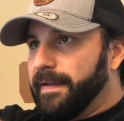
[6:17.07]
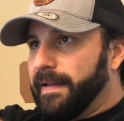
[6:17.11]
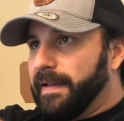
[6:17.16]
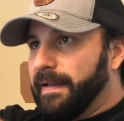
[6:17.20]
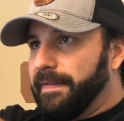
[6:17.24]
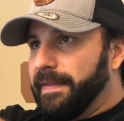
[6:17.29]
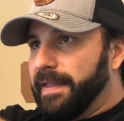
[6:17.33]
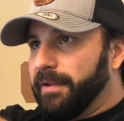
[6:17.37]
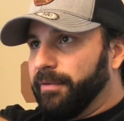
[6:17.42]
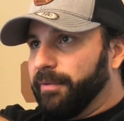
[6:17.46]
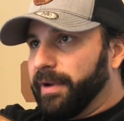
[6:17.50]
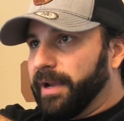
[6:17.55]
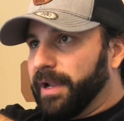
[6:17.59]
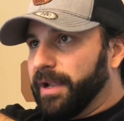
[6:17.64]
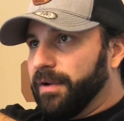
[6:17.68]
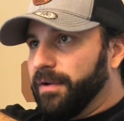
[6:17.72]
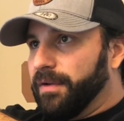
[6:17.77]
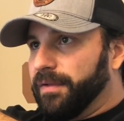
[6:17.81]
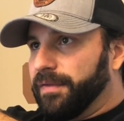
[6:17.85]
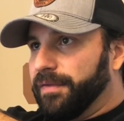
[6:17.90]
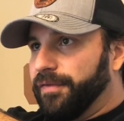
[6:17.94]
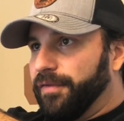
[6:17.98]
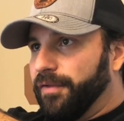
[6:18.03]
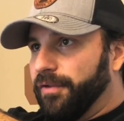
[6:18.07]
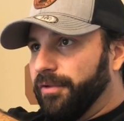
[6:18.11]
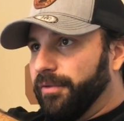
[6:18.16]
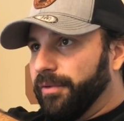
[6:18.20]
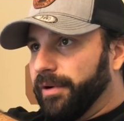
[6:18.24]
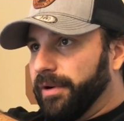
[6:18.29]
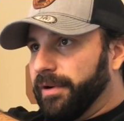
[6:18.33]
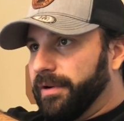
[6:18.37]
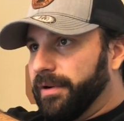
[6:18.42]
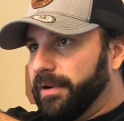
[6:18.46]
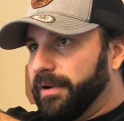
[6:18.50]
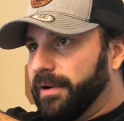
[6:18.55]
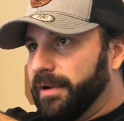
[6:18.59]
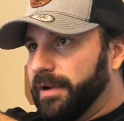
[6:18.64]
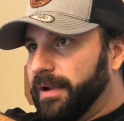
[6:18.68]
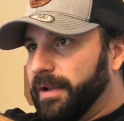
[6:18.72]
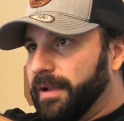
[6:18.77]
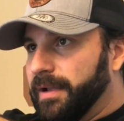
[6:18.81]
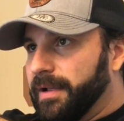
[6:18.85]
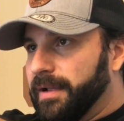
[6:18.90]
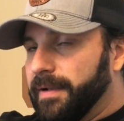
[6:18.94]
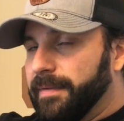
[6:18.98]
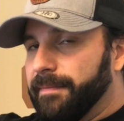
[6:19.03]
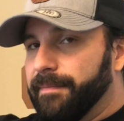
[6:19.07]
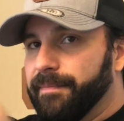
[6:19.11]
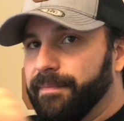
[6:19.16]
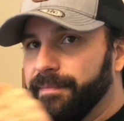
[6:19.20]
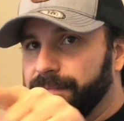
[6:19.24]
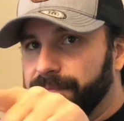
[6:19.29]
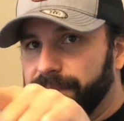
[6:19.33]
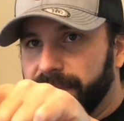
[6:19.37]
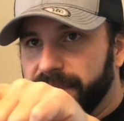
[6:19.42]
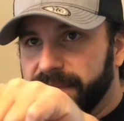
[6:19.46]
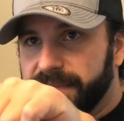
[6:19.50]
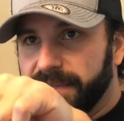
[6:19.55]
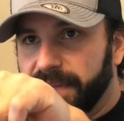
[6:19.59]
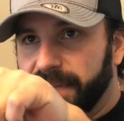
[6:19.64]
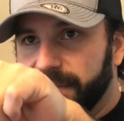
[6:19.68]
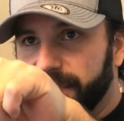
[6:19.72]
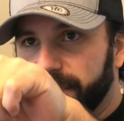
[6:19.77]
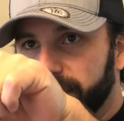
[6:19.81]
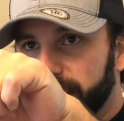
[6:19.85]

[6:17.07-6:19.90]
And then when it goes forward, the sight's